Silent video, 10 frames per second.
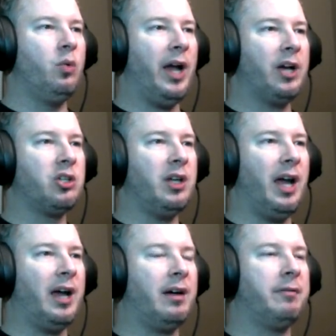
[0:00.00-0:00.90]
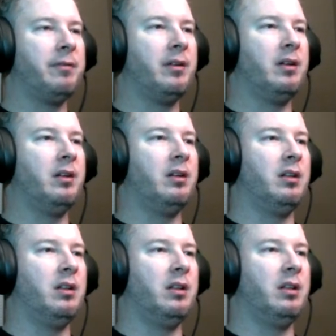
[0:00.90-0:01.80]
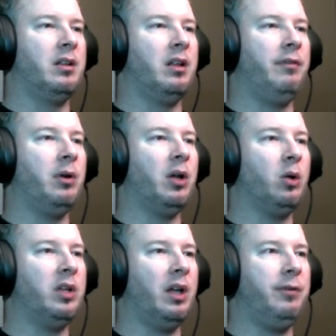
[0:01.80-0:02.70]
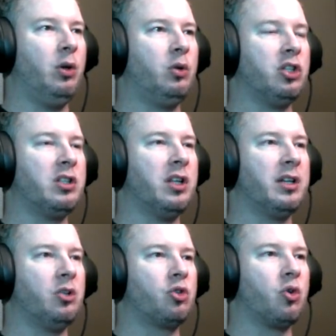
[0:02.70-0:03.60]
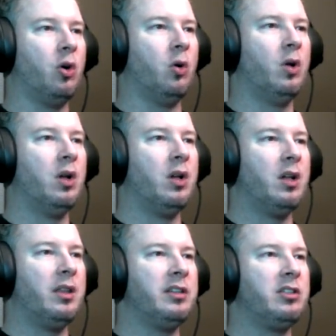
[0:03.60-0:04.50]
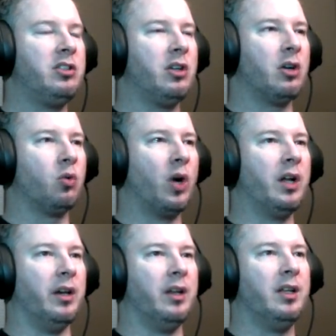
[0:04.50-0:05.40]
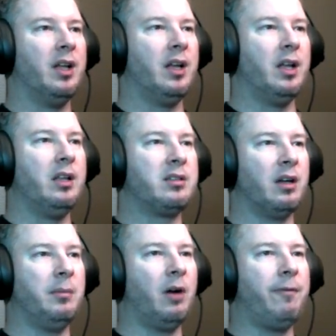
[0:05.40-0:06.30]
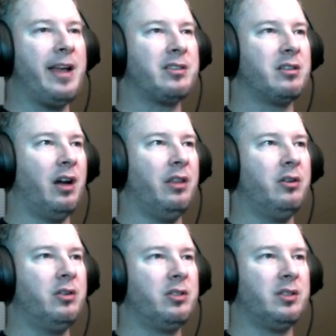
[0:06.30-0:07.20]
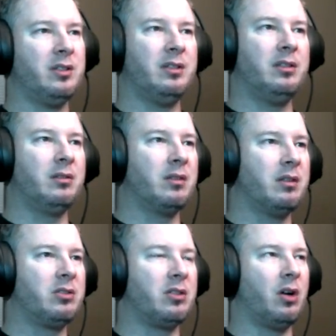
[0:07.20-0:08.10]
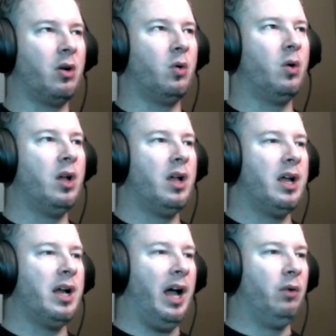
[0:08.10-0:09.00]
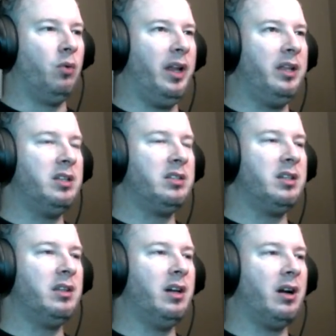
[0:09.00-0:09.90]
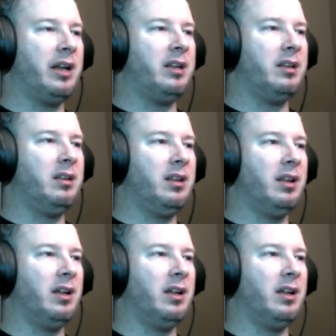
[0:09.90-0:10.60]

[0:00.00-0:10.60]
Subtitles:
we actually have, if you just click Control, this is your run. Some are faster than others. So what I just did there, I did